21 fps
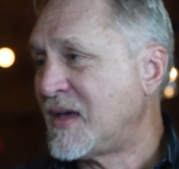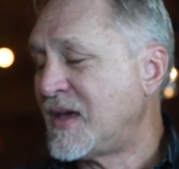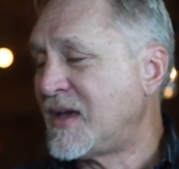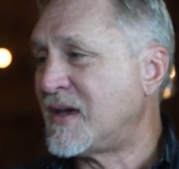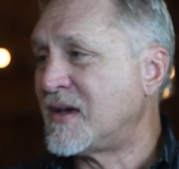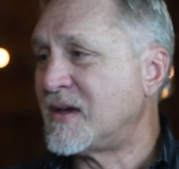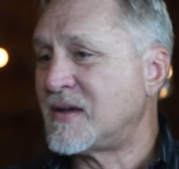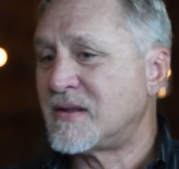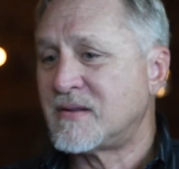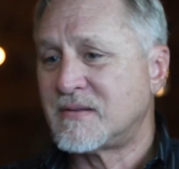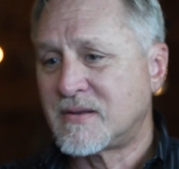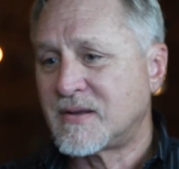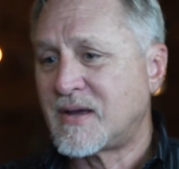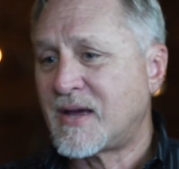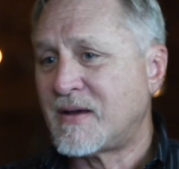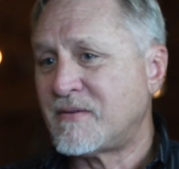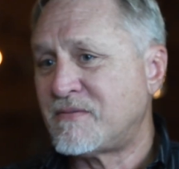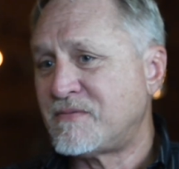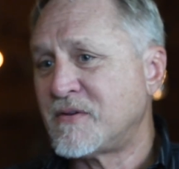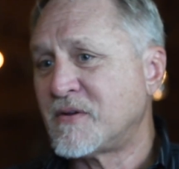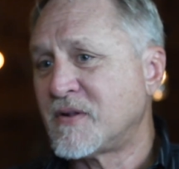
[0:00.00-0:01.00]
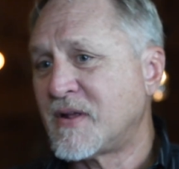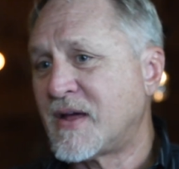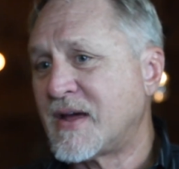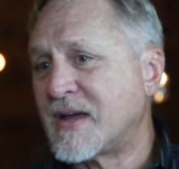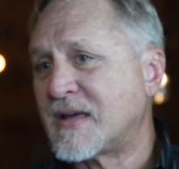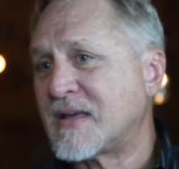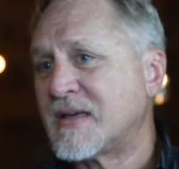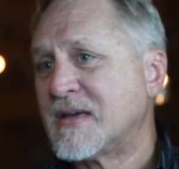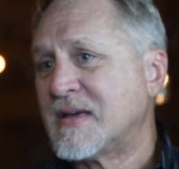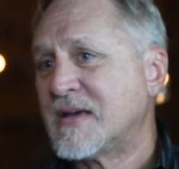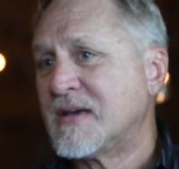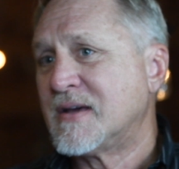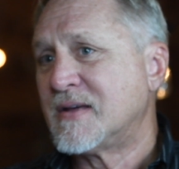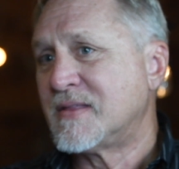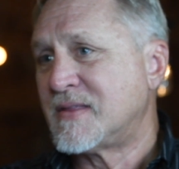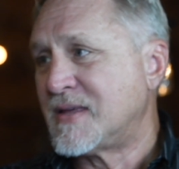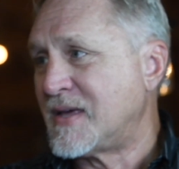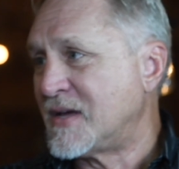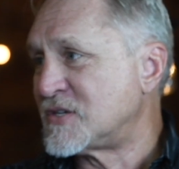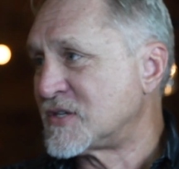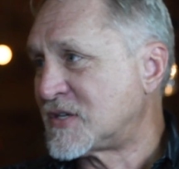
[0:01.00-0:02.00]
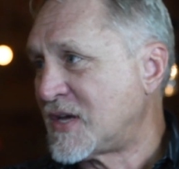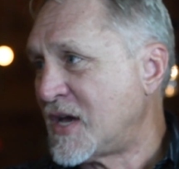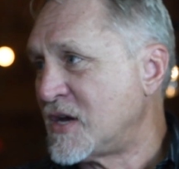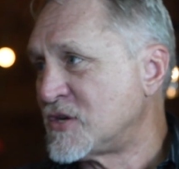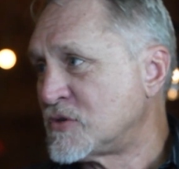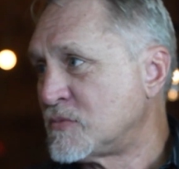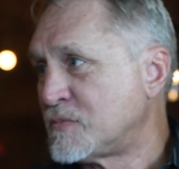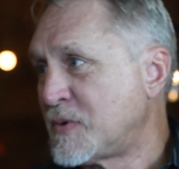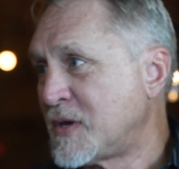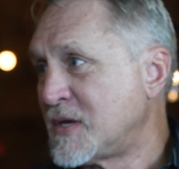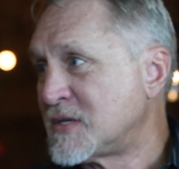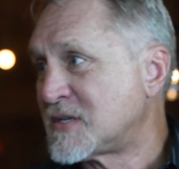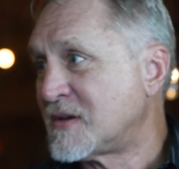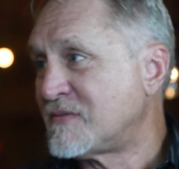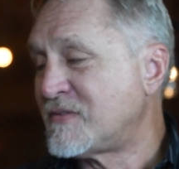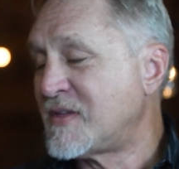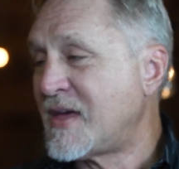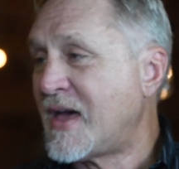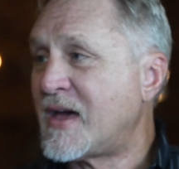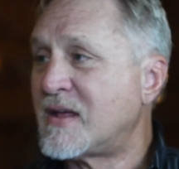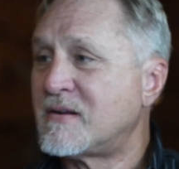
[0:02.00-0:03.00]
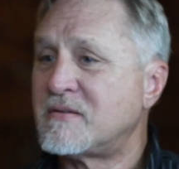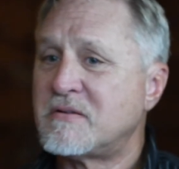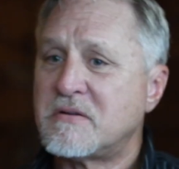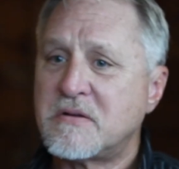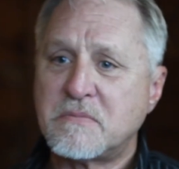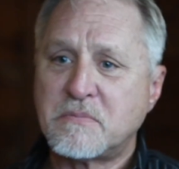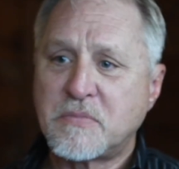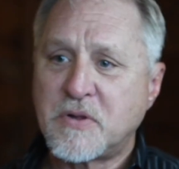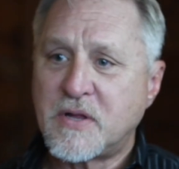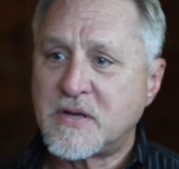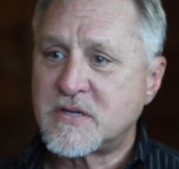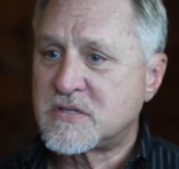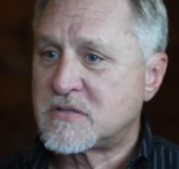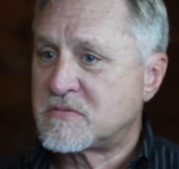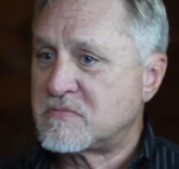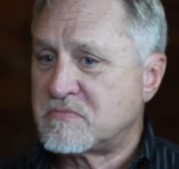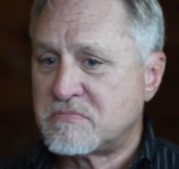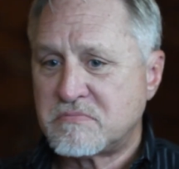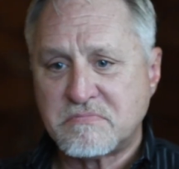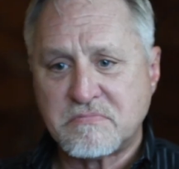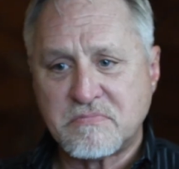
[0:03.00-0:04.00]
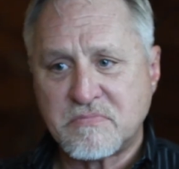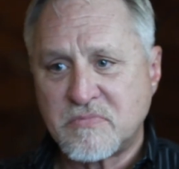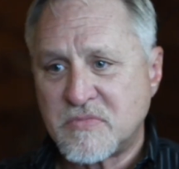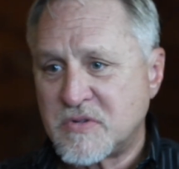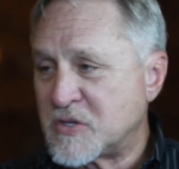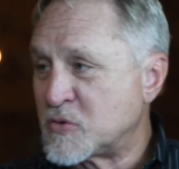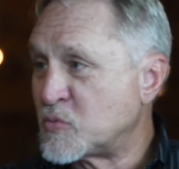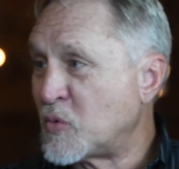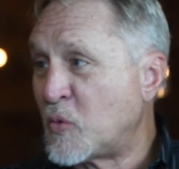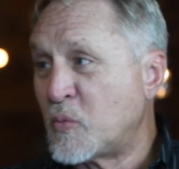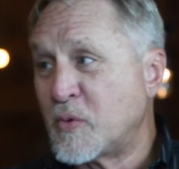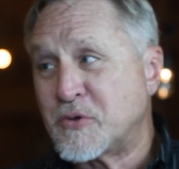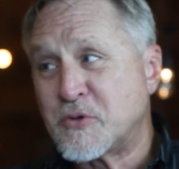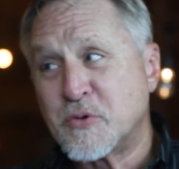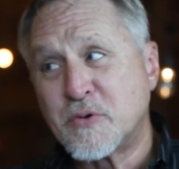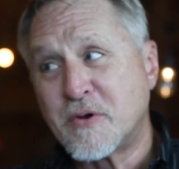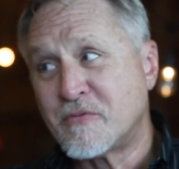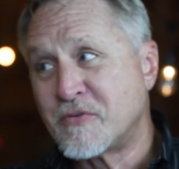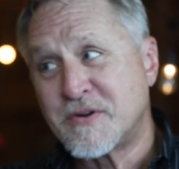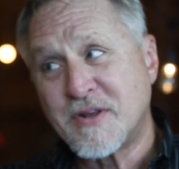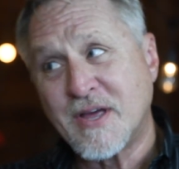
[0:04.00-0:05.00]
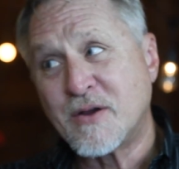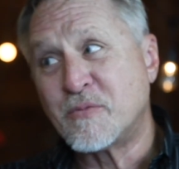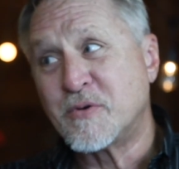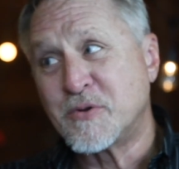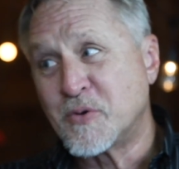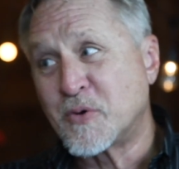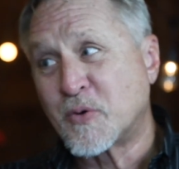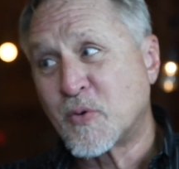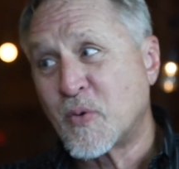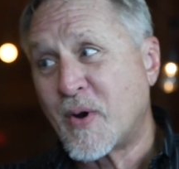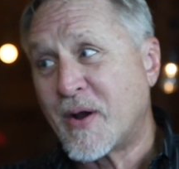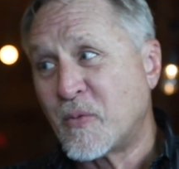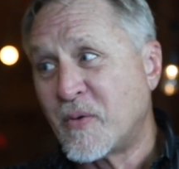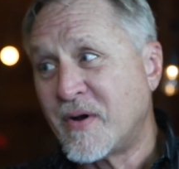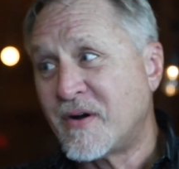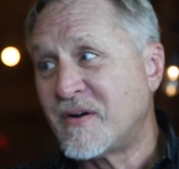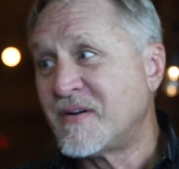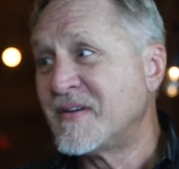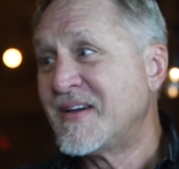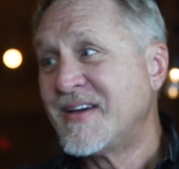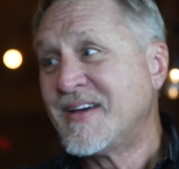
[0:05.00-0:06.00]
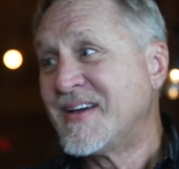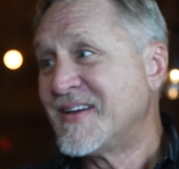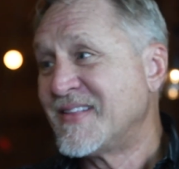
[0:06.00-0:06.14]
And I feel like the educational piece of that, plus it's what we do every day, we do it quite well,